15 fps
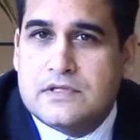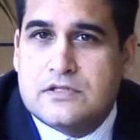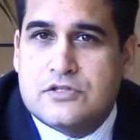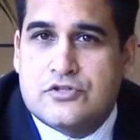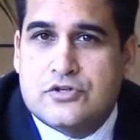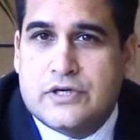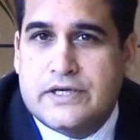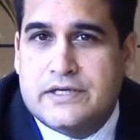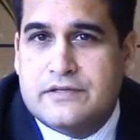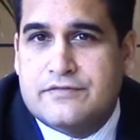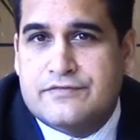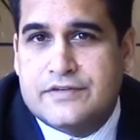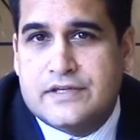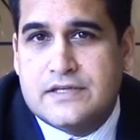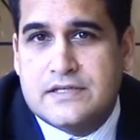trade
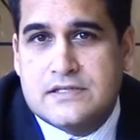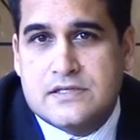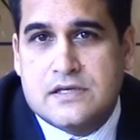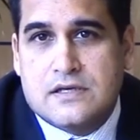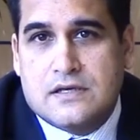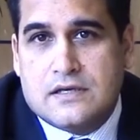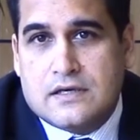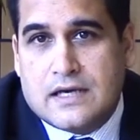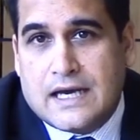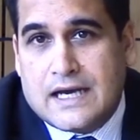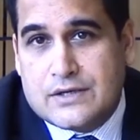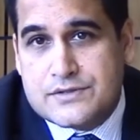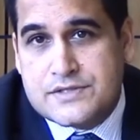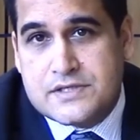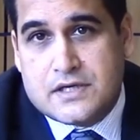affairs
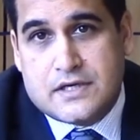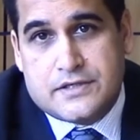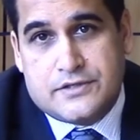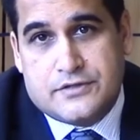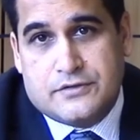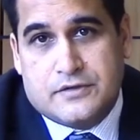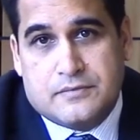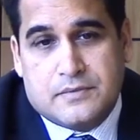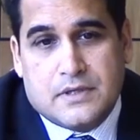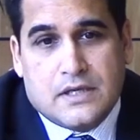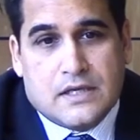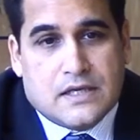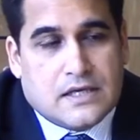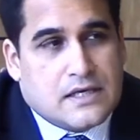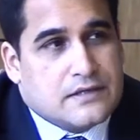outside Europe.
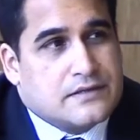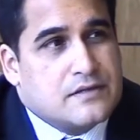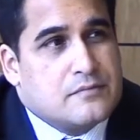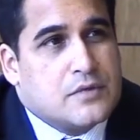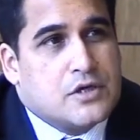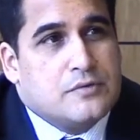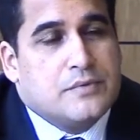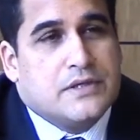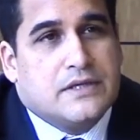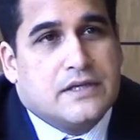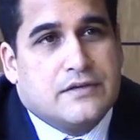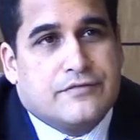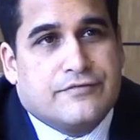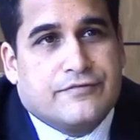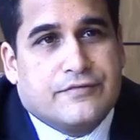At the moment,
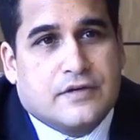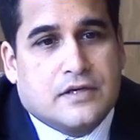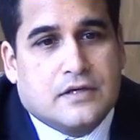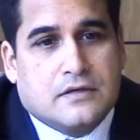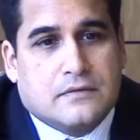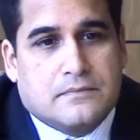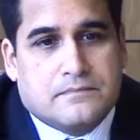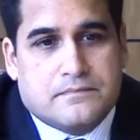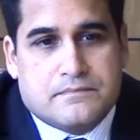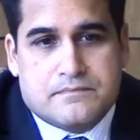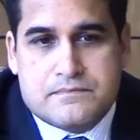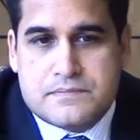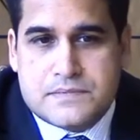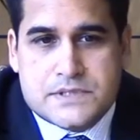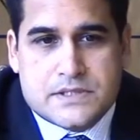if,
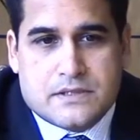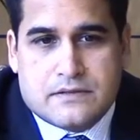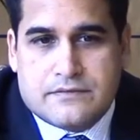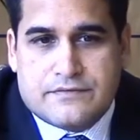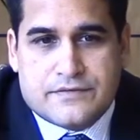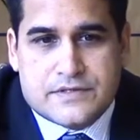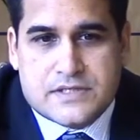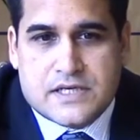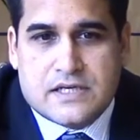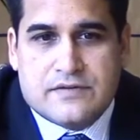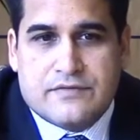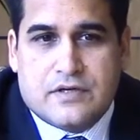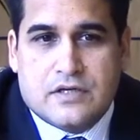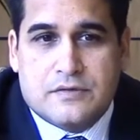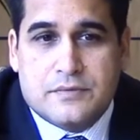for sake
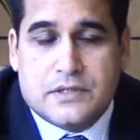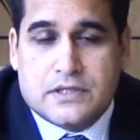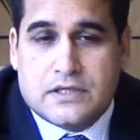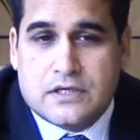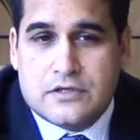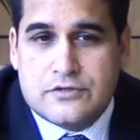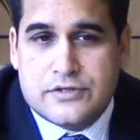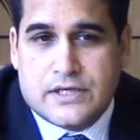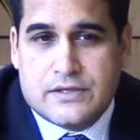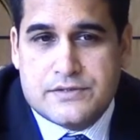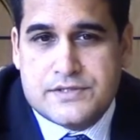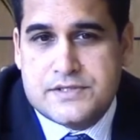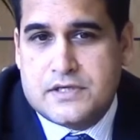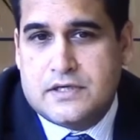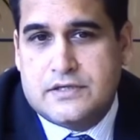of argument, a country
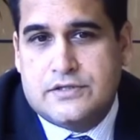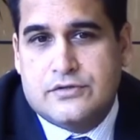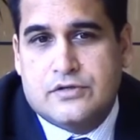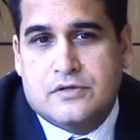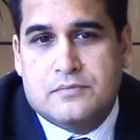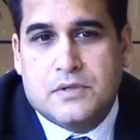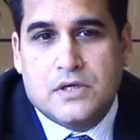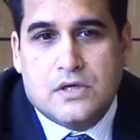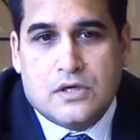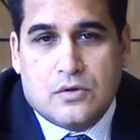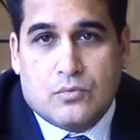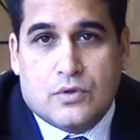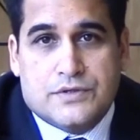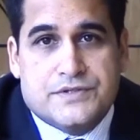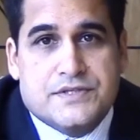outside Europe
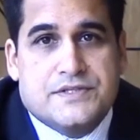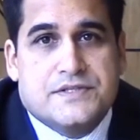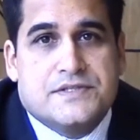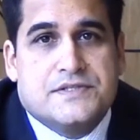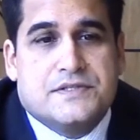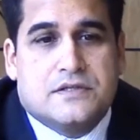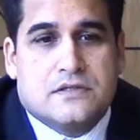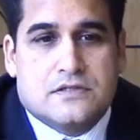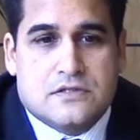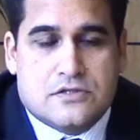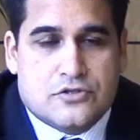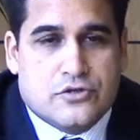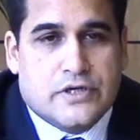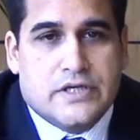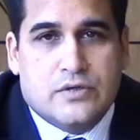wanted to start a
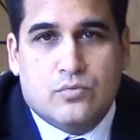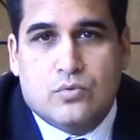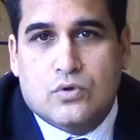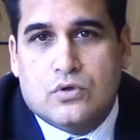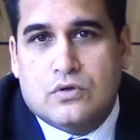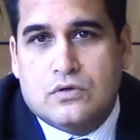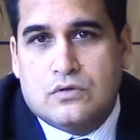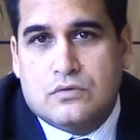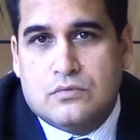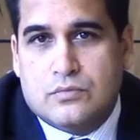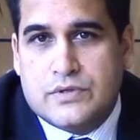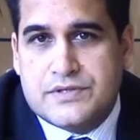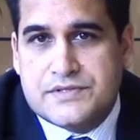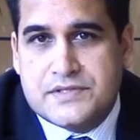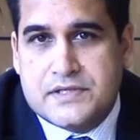trade war
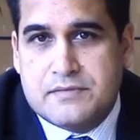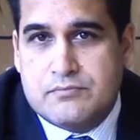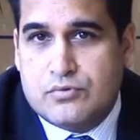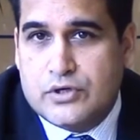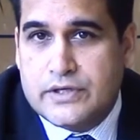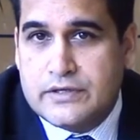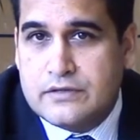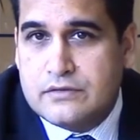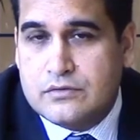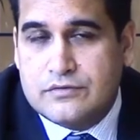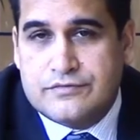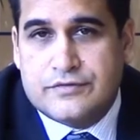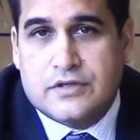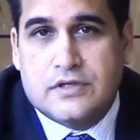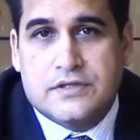with, say, Britain or
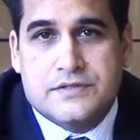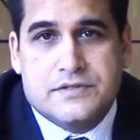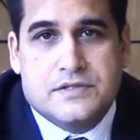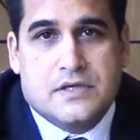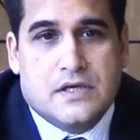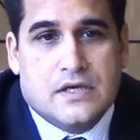France,